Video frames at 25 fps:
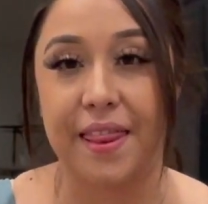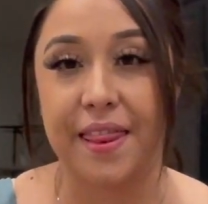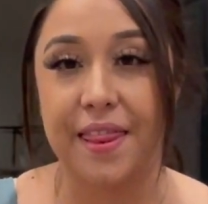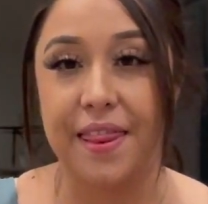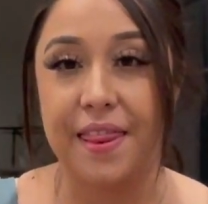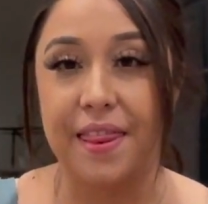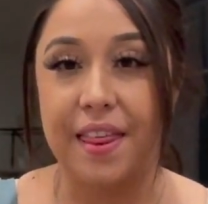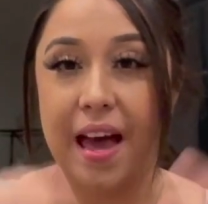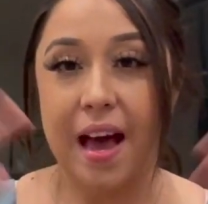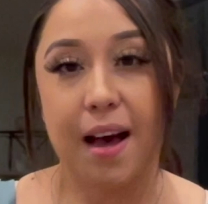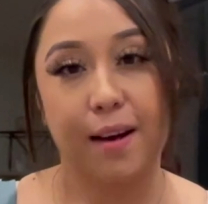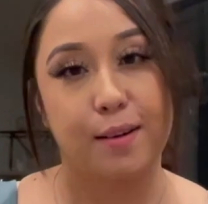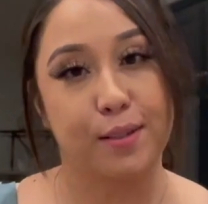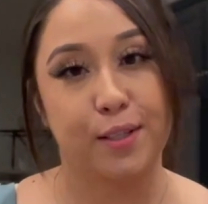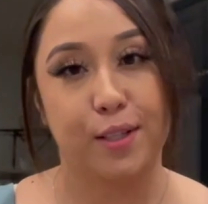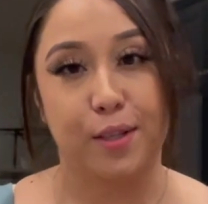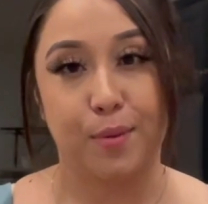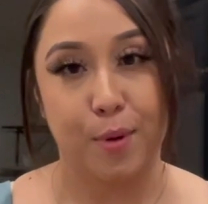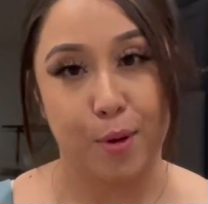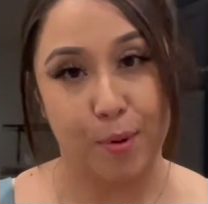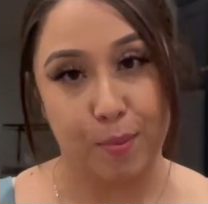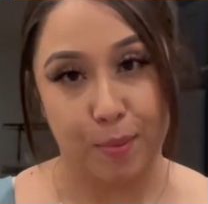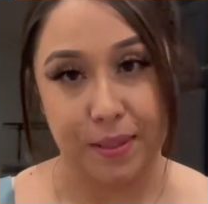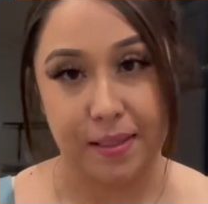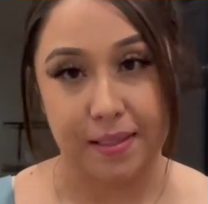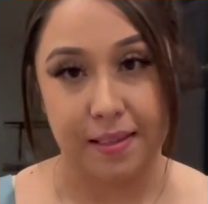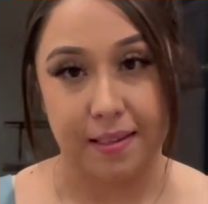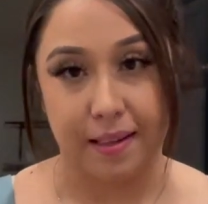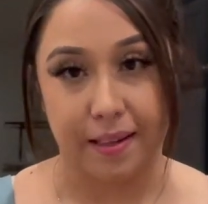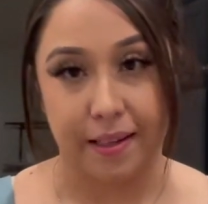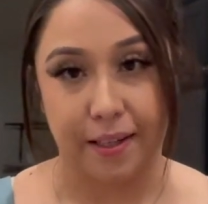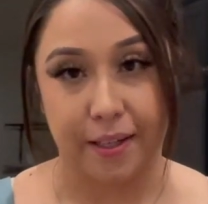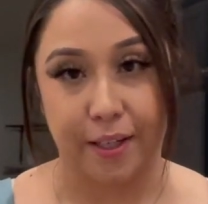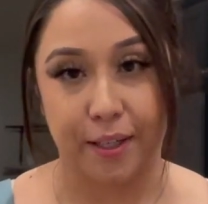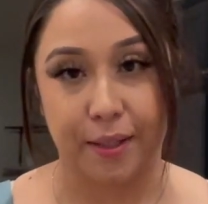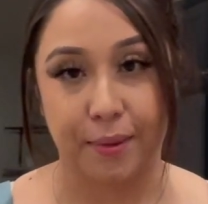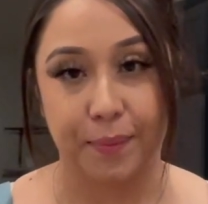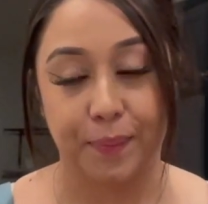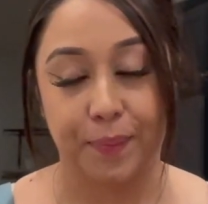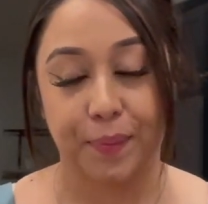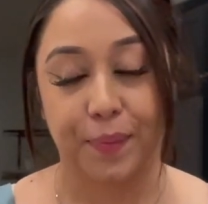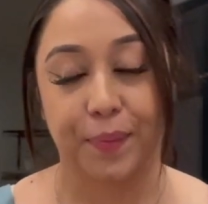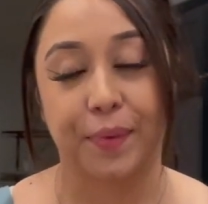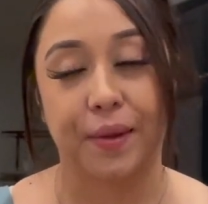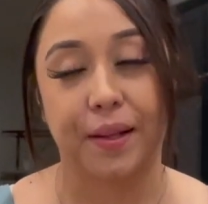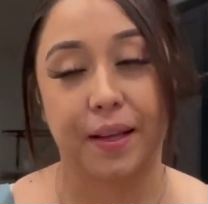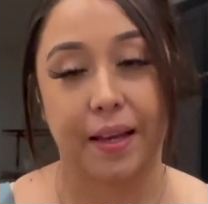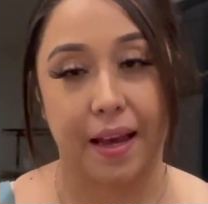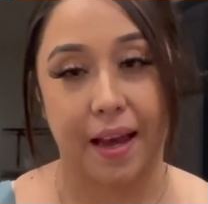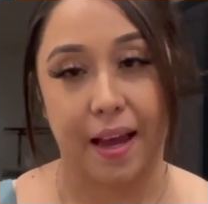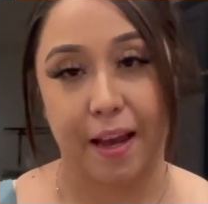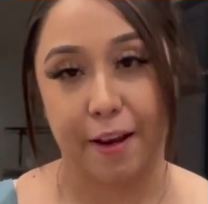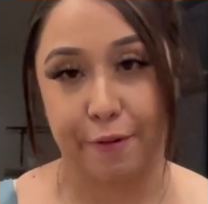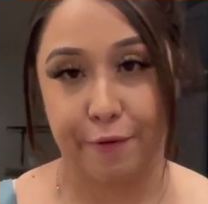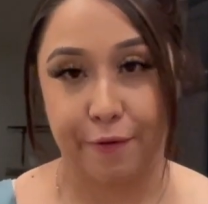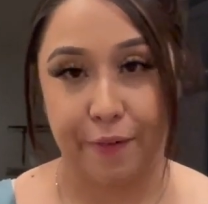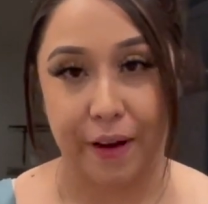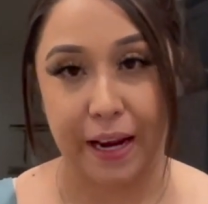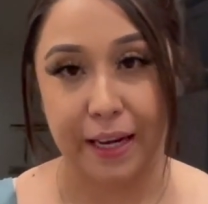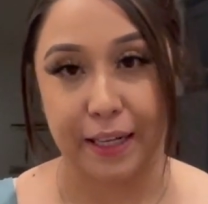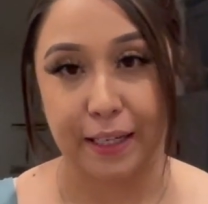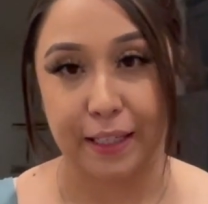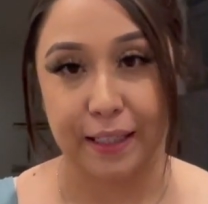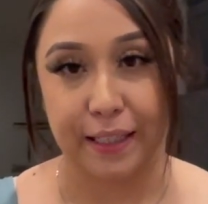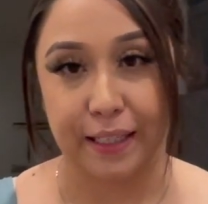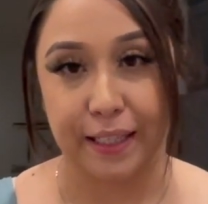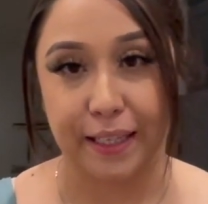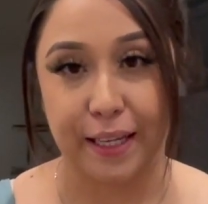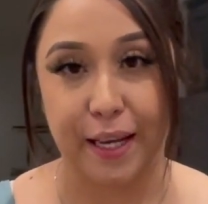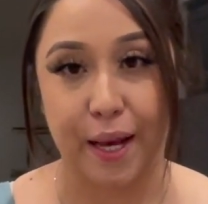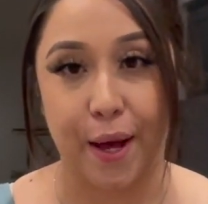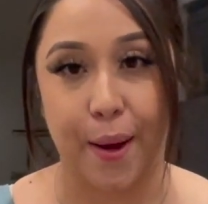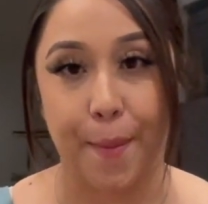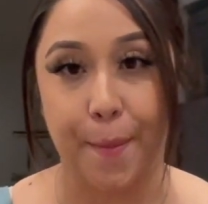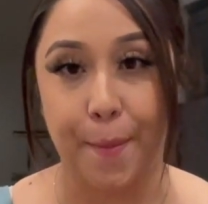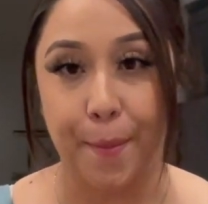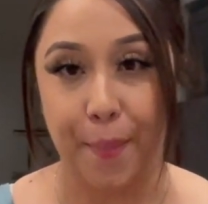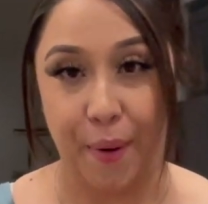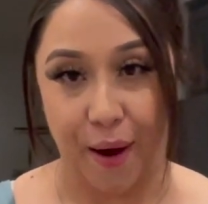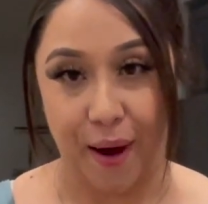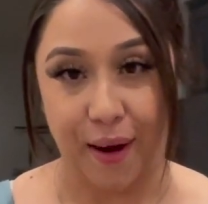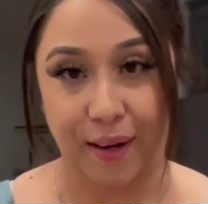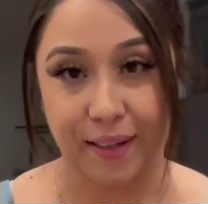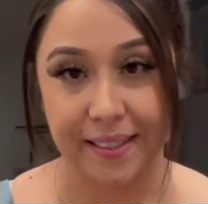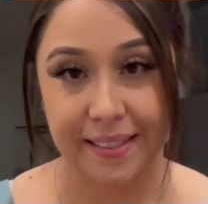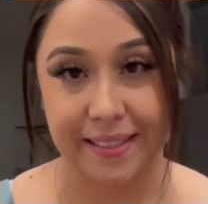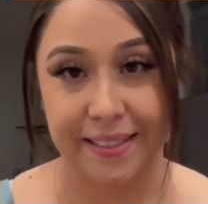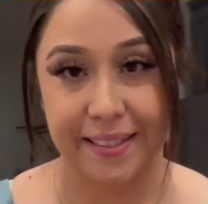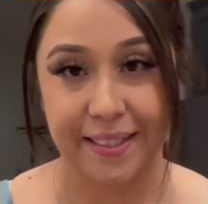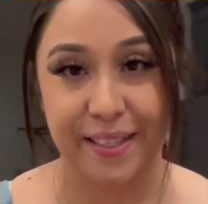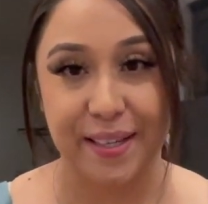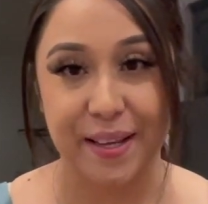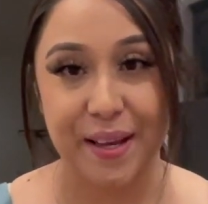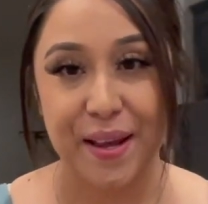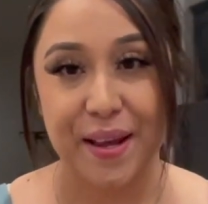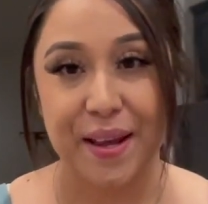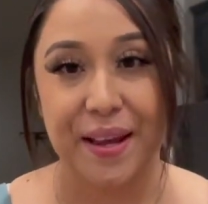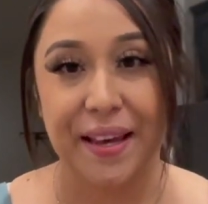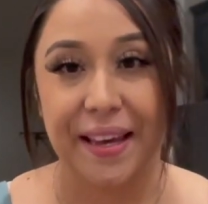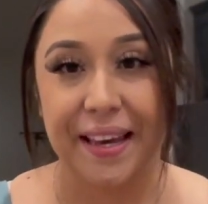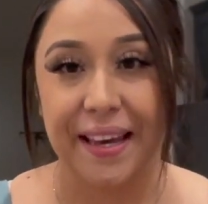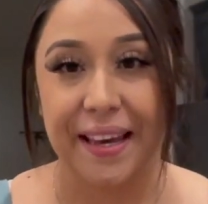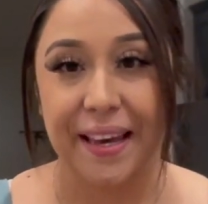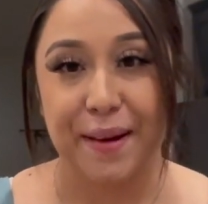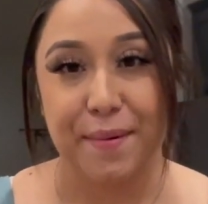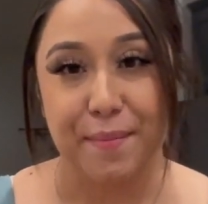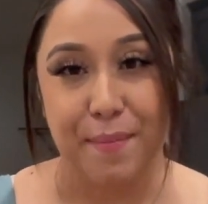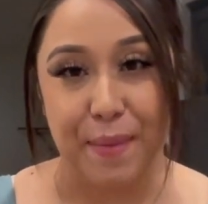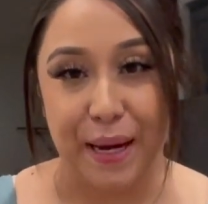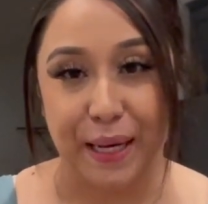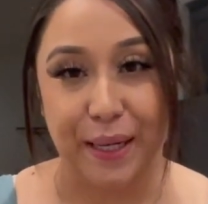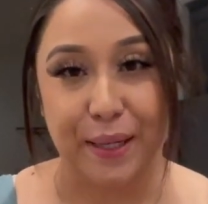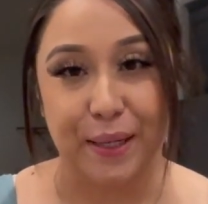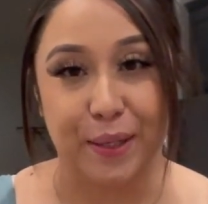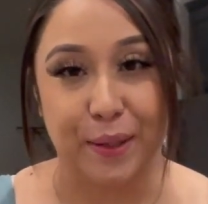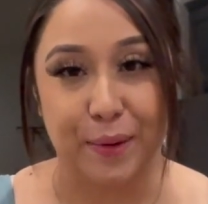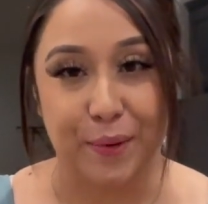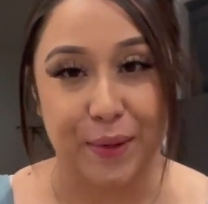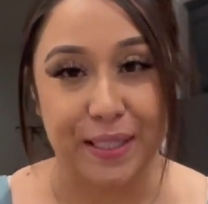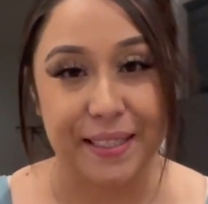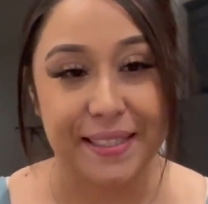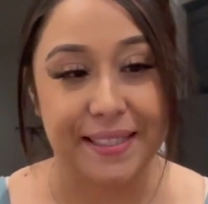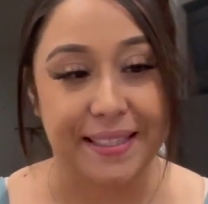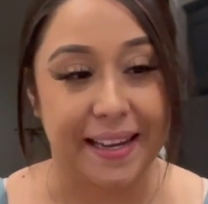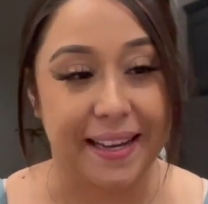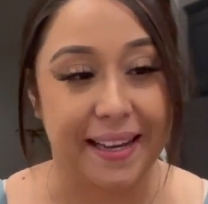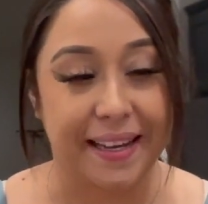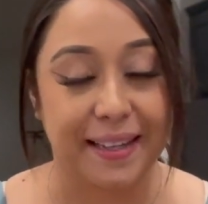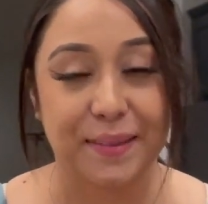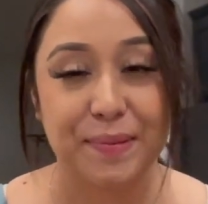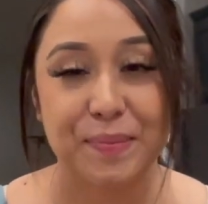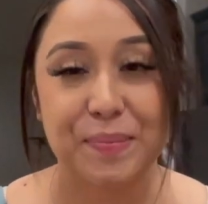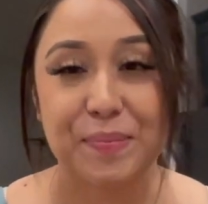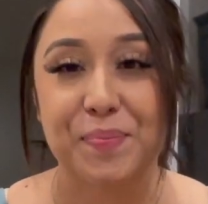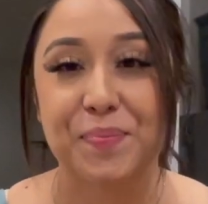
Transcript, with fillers: thousand moments later, I finally unboxed my cookware set.